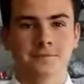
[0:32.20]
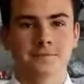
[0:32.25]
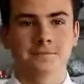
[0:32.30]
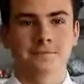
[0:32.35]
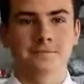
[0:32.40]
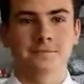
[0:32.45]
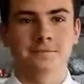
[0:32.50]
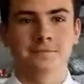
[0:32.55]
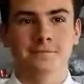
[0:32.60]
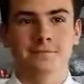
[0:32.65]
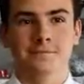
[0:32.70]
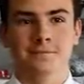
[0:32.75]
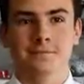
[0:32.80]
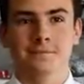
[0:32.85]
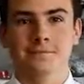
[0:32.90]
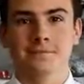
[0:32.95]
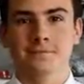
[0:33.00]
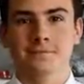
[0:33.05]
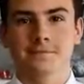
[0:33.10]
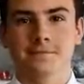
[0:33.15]

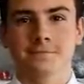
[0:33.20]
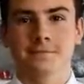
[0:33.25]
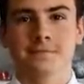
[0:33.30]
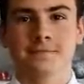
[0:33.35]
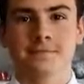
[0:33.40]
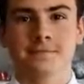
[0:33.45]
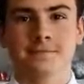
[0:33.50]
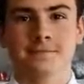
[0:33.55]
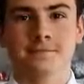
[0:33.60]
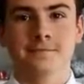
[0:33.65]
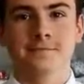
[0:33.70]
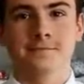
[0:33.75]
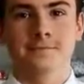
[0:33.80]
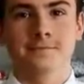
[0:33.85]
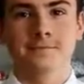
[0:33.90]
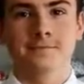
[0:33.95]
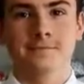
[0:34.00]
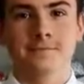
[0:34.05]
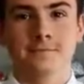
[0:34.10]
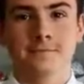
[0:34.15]

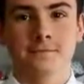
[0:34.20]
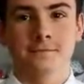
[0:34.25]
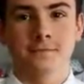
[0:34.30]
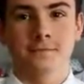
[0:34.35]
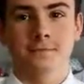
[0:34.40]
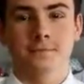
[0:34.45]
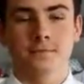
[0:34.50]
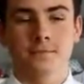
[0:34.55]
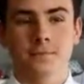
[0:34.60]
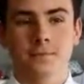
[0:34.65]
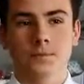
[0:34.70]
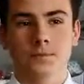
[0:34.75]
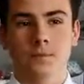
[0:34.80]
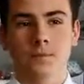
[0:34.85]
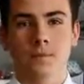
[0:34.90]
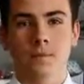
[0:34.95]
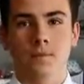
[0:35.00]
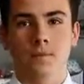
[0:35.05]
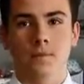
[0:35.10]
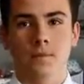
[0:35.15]

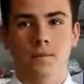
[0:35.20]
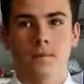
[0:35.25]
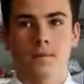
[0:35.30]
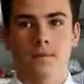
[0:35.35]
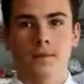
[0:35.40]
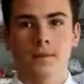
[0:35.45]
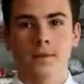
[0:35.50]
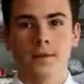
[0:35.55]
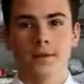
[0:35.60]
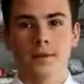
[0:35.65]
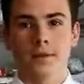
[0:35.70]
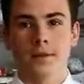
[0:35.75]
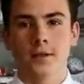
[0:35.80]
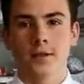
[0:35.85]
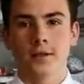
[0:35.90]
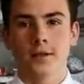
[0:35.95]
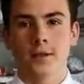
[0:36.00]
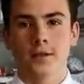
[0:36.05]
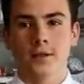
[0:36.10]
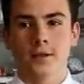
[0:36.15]

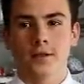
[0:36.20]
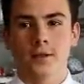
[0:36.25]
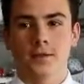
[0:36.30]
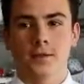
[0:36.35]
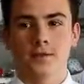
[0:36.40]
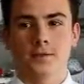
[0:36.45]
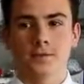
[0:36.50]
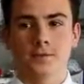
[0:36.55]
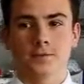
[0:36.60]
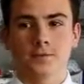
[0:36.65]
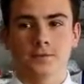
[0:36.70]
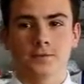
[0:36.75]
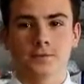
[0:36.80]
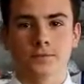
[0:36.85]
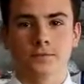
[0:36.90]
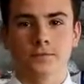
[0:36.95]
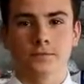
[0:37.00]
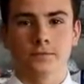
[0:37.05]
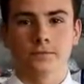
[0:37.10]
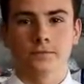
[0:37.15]

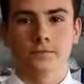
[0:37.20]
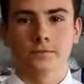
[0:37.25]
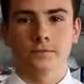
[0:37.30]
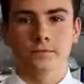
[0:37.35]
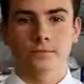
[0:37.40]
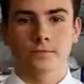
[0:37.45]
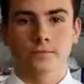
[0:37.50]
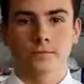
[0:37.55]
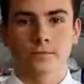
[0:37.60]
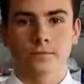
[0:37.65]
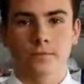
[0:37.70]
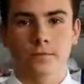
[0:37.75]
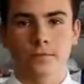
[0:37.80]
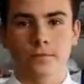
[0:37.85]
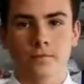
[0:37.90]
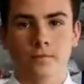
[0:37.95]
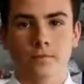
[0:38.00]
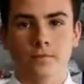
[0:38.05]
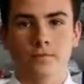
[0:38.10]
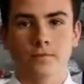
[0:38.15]

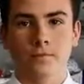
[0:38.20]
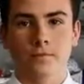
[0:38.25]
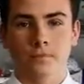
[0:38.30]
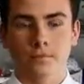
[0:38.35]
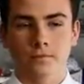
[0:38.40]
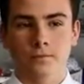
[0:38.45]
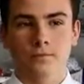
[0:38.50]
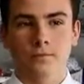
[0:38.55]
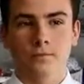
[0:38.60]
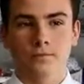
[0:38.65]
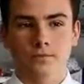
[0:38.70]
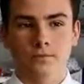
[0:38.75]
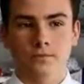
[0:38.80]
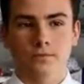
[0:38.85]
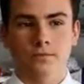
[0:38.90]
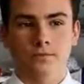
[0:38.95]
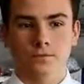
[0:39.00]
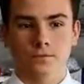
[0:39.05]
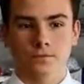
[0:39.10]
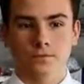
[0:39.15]

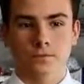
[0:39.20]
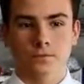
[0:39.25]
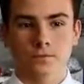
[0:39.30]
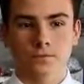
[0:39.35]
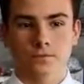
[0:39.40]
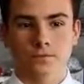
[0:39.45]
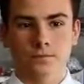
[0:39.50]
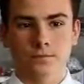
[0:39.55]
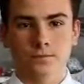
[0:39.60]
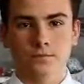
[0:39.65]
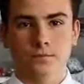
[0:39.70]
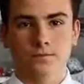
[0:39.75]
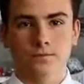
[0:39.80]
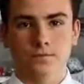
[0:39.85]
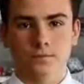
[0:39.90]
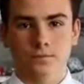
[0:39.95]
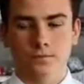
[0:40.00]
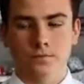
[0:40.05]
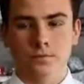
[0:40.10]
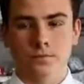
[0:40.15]
The person shown says nothing.